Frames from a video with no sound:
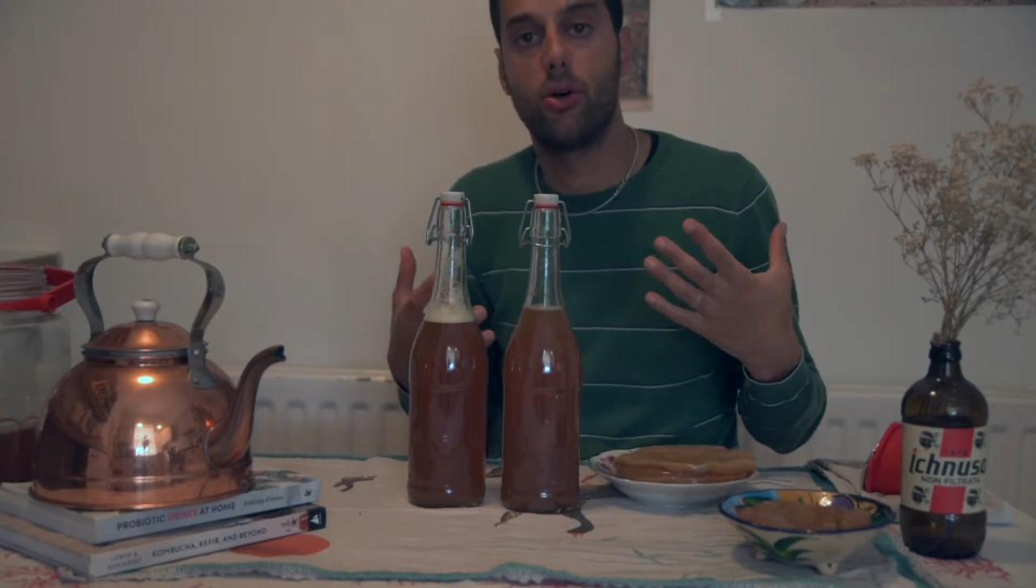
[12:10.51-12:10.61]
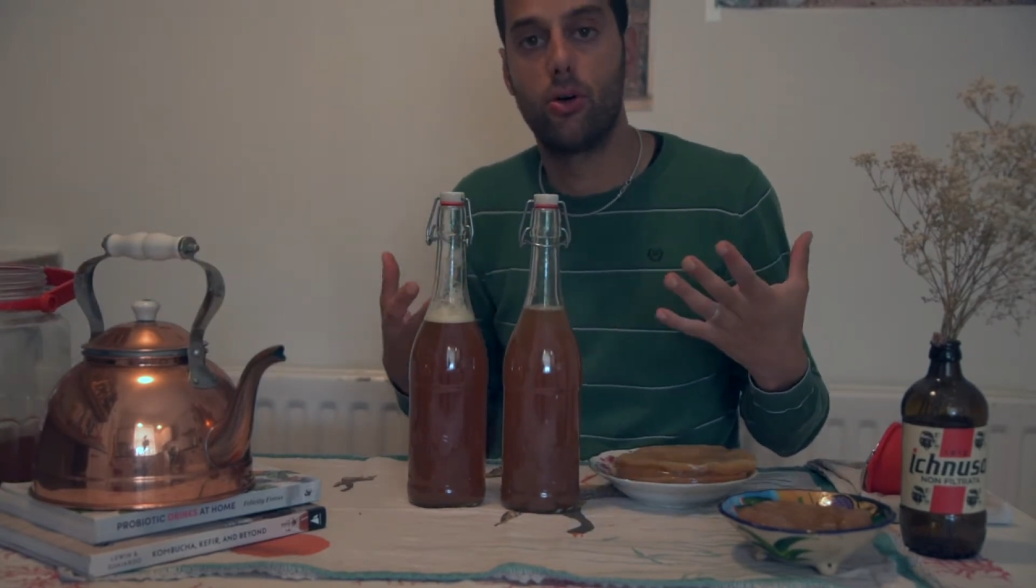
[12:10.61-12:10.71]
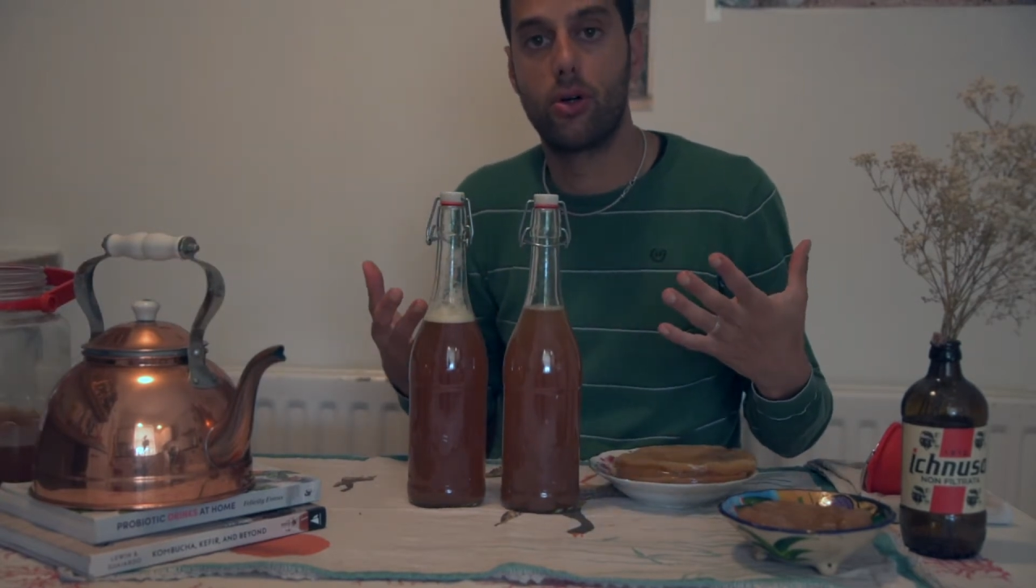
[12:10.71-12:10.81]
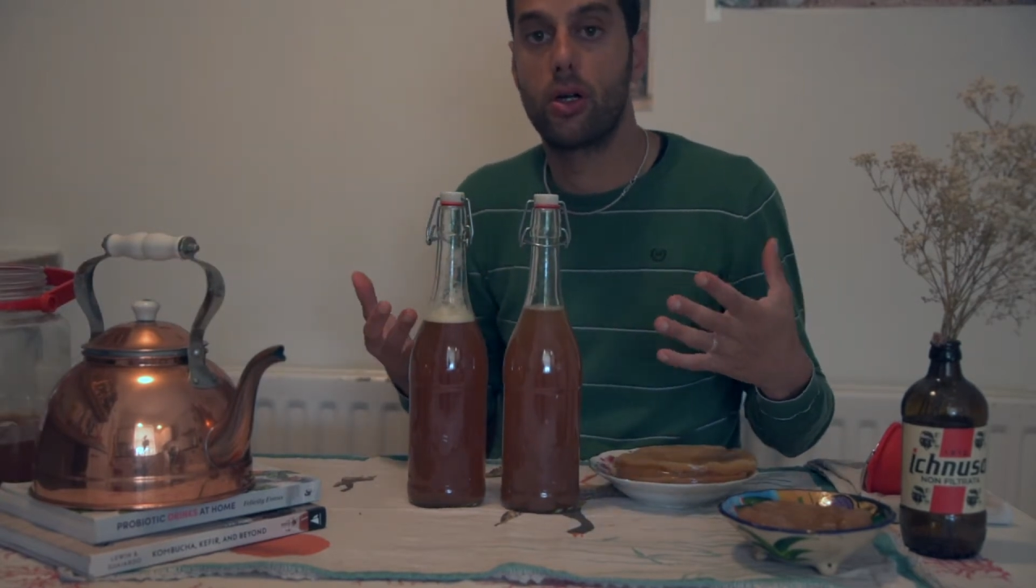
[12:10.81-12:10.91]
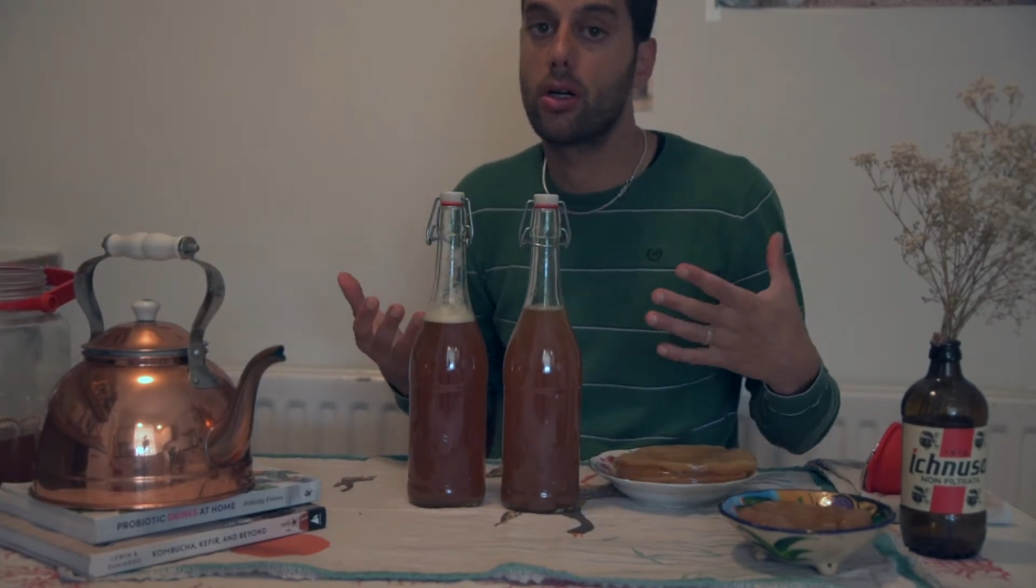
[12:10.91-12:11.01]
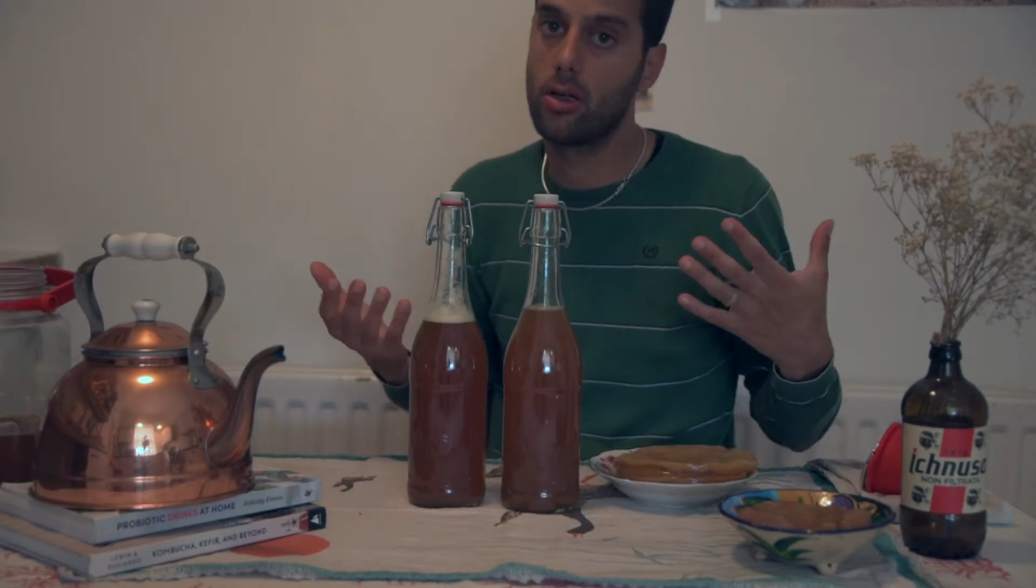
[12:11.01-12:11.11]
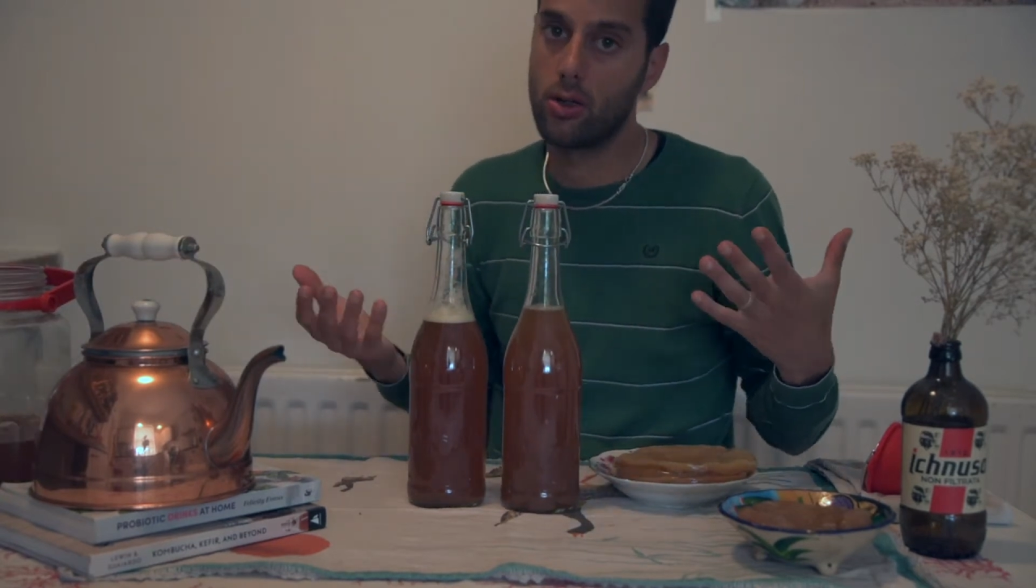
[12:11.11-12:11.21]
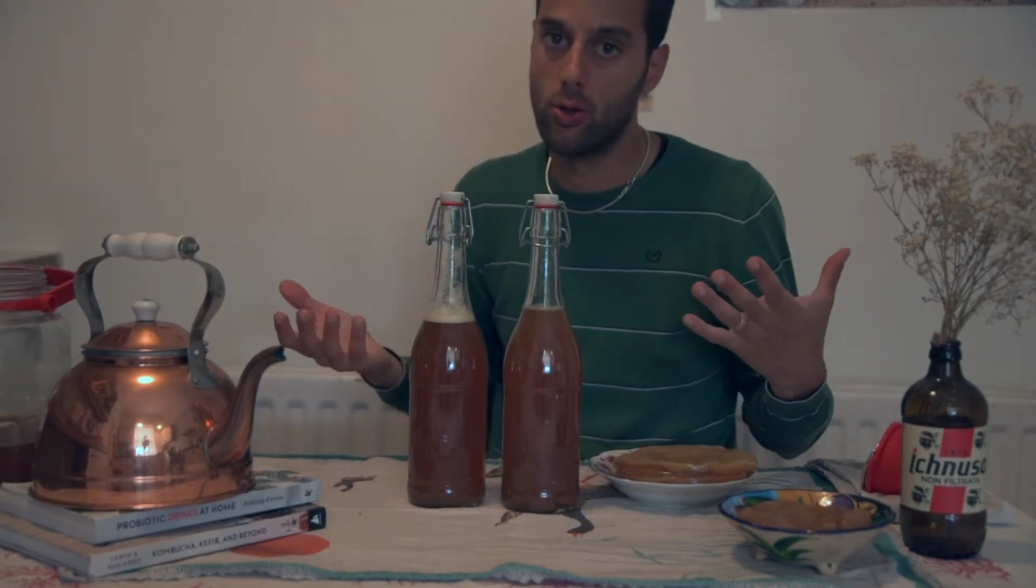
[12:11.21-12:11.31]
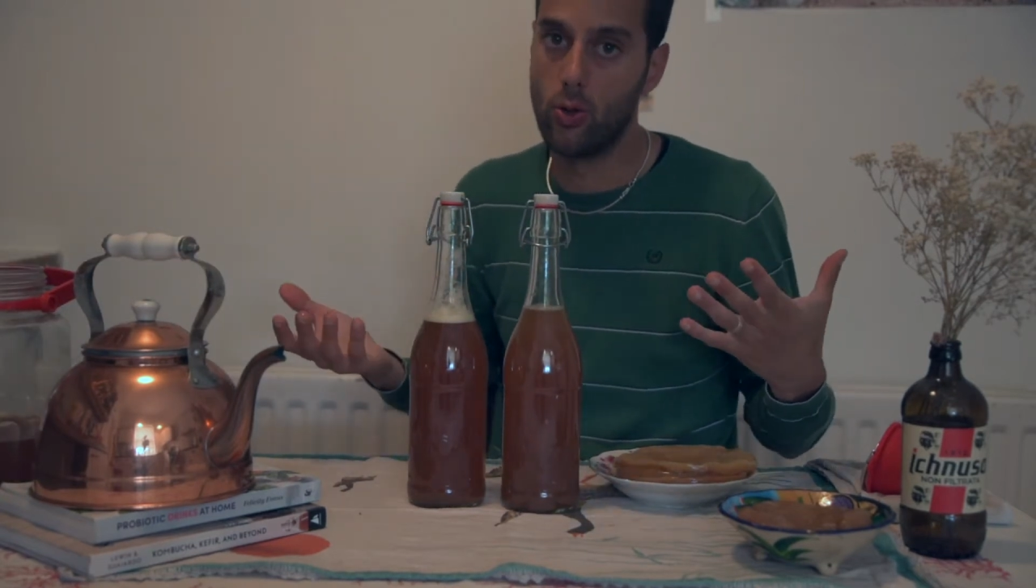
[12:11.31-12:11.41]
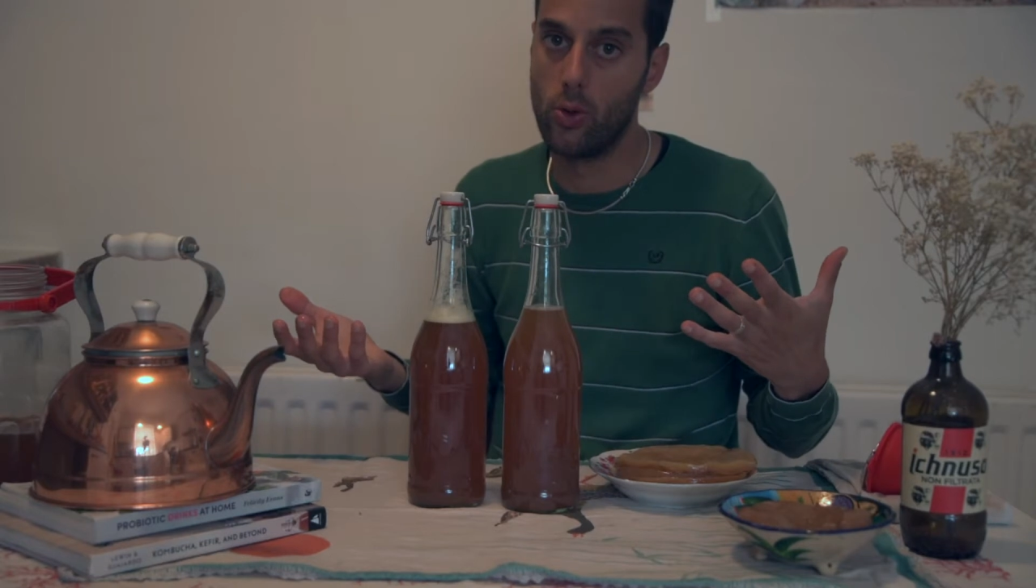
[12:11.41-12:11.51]
or
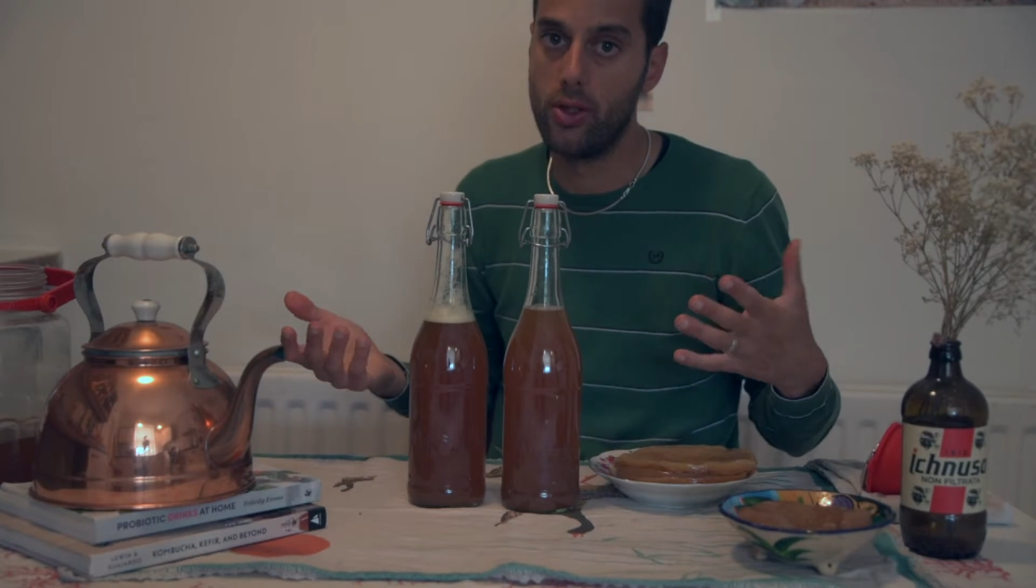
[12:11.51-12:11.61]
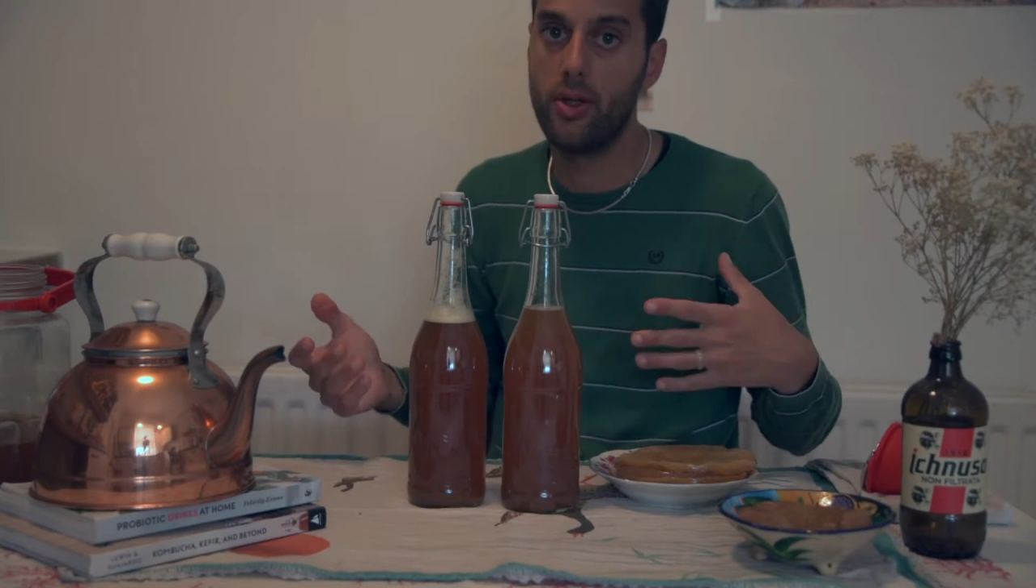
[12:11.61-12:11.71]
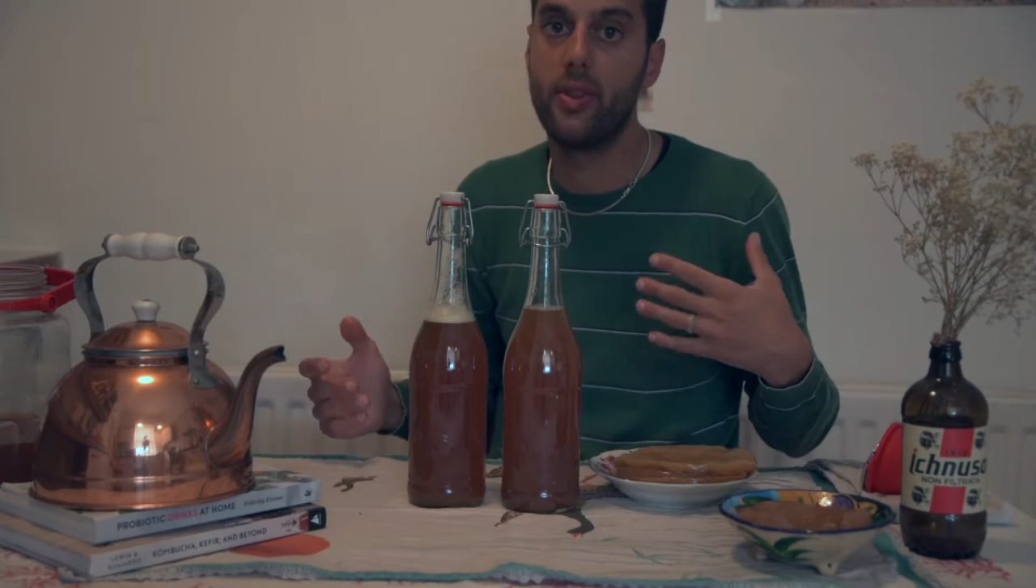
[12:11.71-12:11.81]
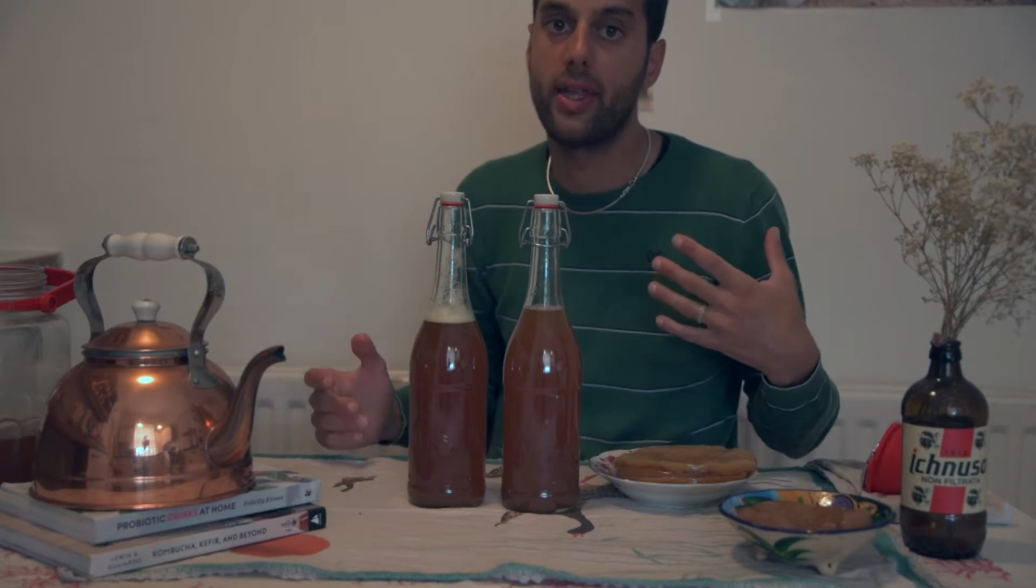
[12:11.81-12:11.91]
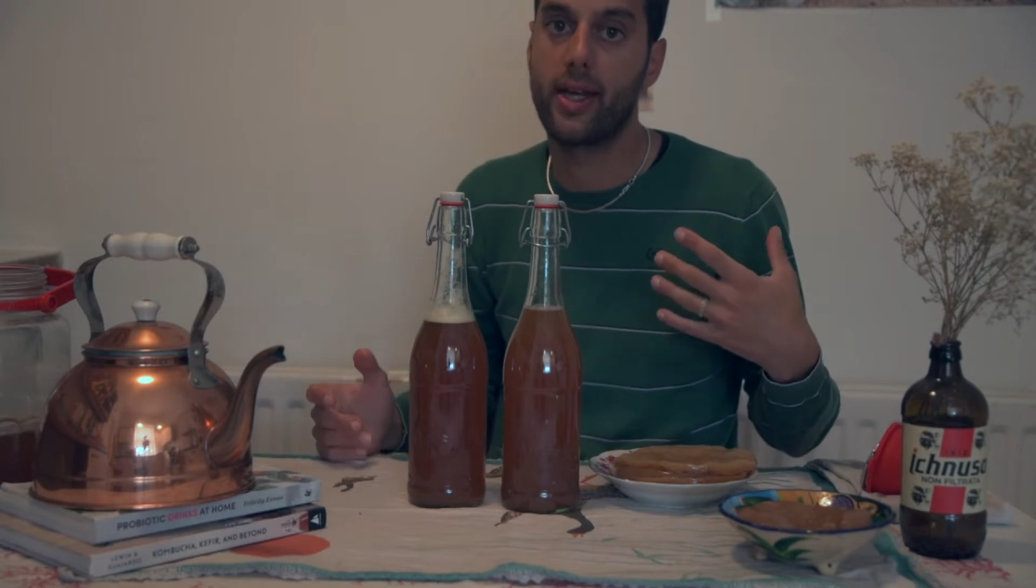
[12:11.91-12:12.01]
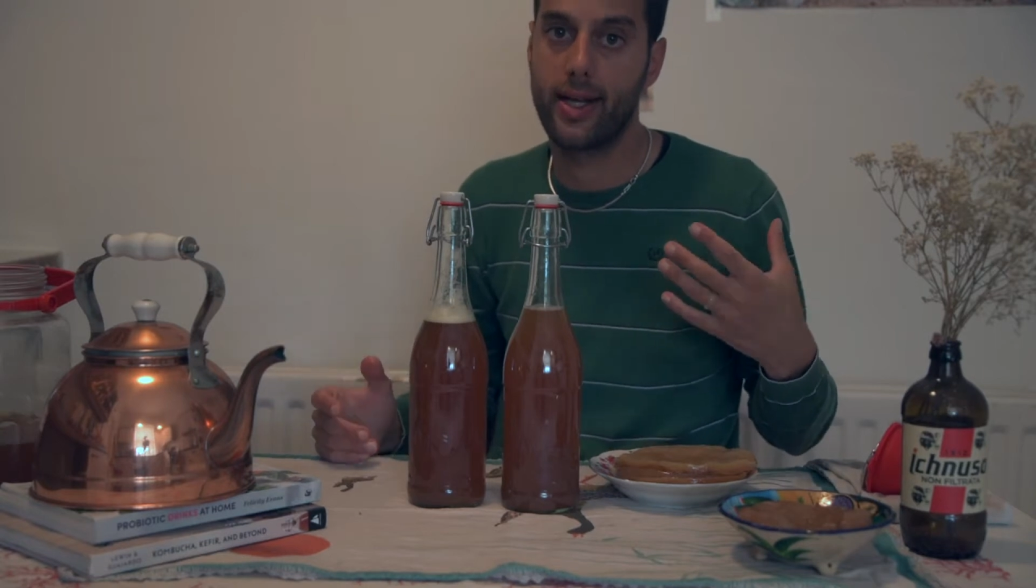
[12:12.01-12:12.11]
called the